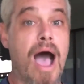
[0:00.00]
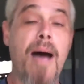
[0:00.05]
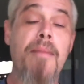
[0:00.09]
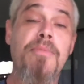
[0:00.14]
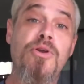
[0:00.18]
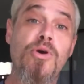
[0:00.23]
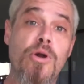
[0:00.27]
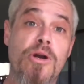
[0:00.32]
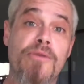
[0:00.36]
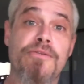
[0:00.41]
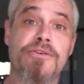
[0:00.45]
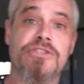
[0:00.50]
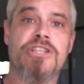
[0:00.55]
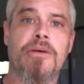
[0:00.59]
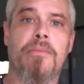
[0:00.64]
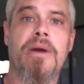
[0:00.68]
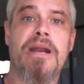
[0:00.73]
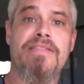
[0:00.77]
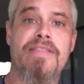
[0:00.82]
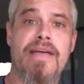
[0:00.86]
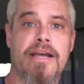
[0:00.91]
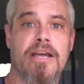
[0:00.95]
I'm doing it for
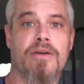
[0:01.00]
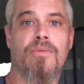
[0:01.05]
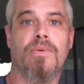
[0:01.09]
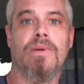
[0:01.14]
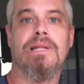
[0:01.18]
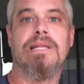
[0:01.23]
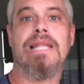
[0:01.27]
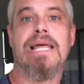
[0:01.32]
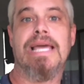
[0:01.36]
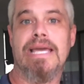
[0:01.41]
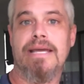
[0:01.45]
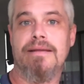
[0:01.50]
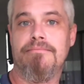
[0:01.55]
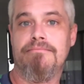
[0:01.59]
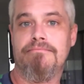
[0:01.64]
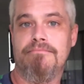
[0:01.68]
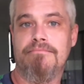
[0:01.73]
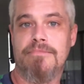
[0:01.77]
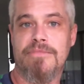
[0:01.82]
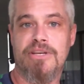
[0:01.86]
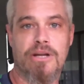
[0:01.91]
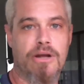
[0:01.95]
somebody that can relate.
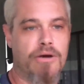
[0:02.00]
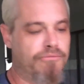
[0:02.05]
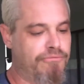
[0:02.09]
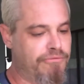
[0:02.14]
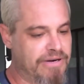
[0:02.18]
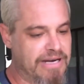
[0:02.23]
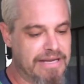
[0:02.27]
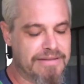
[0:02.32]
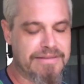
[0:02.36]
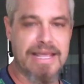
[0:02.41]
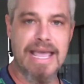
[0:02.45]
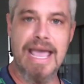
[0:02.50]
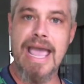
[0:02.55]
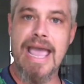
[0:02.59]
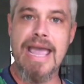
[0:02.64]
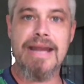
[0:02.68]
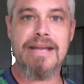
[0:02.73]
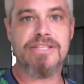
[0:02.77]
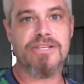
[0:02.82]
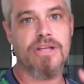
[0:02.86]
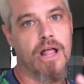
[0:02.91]
You know, forget the hate.